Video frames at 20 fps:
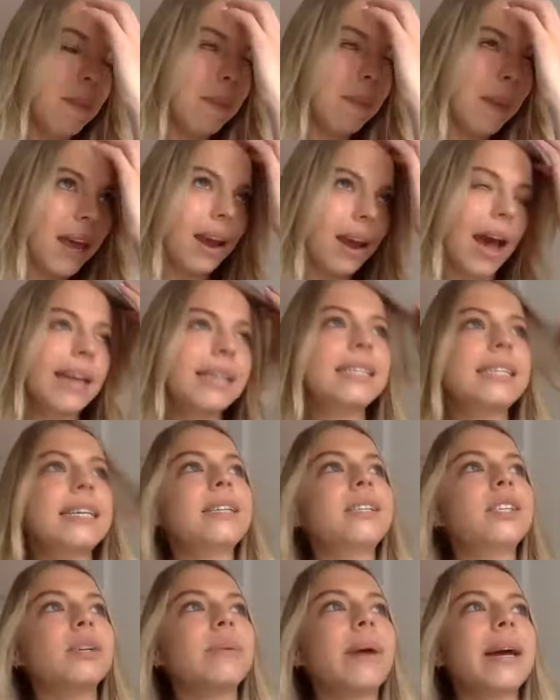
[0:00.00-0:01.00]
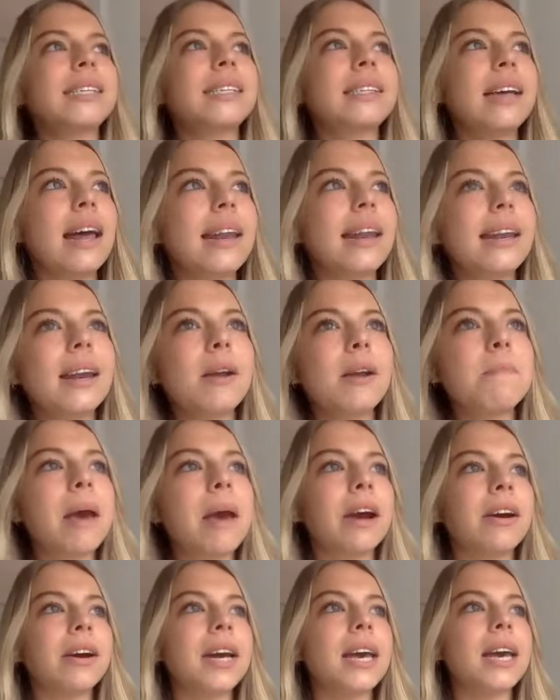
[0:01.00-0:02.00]
I mean, I did. So I studied in
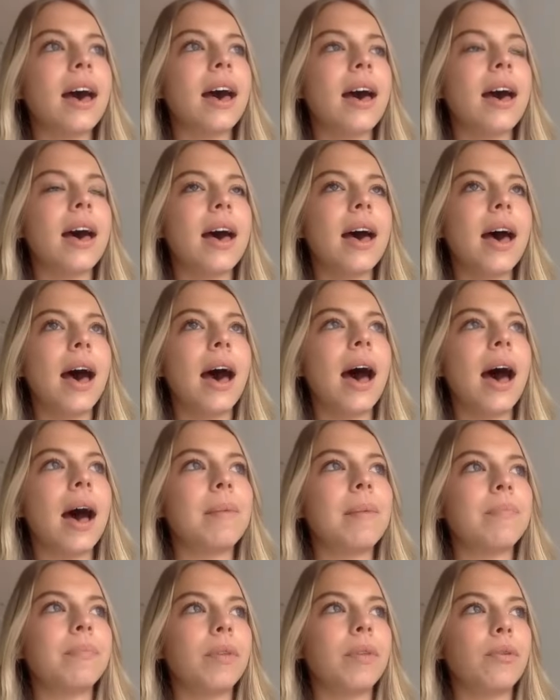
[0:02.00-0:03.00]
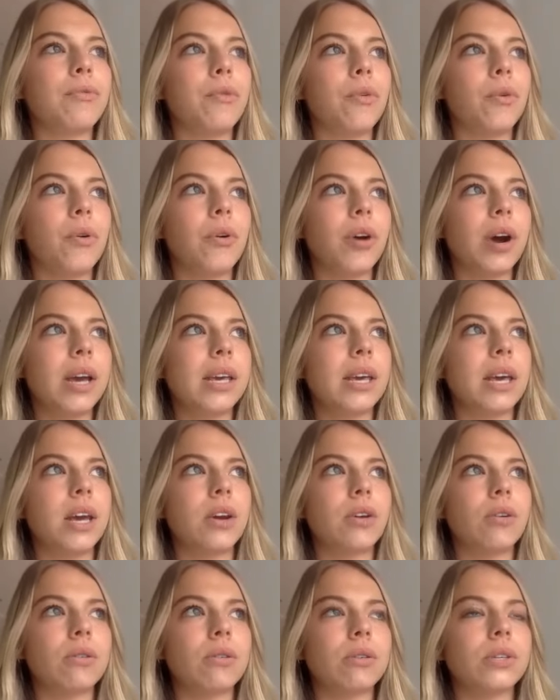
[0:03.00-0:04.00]
America um, for a
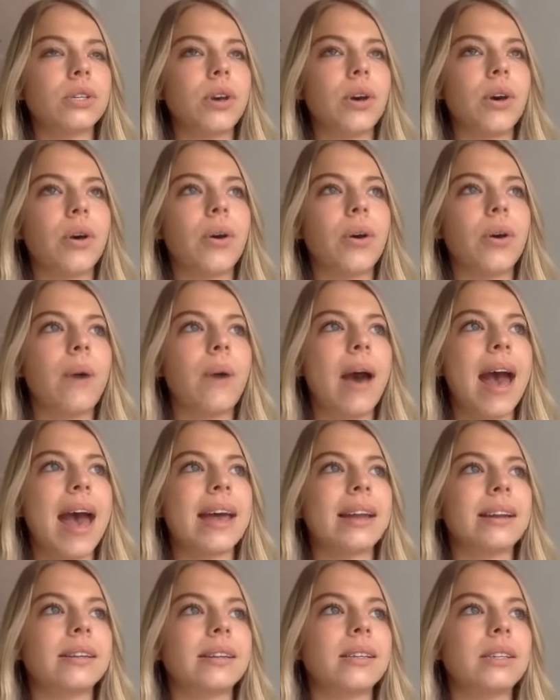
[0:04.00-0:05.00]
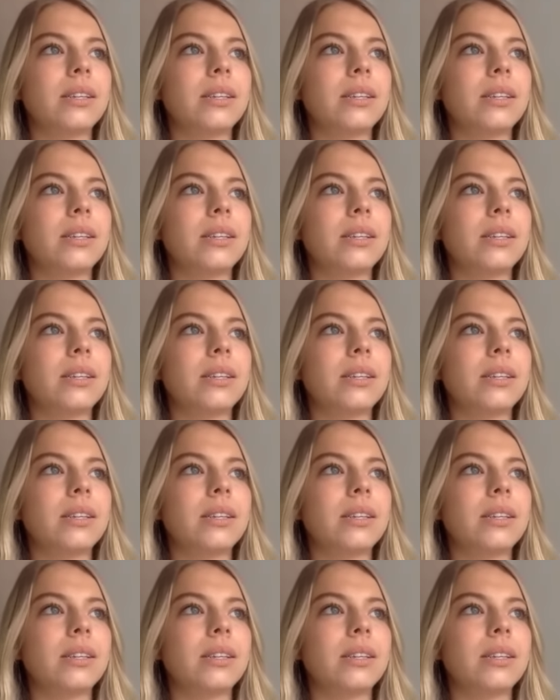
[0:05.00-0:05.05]
year or so. And oh,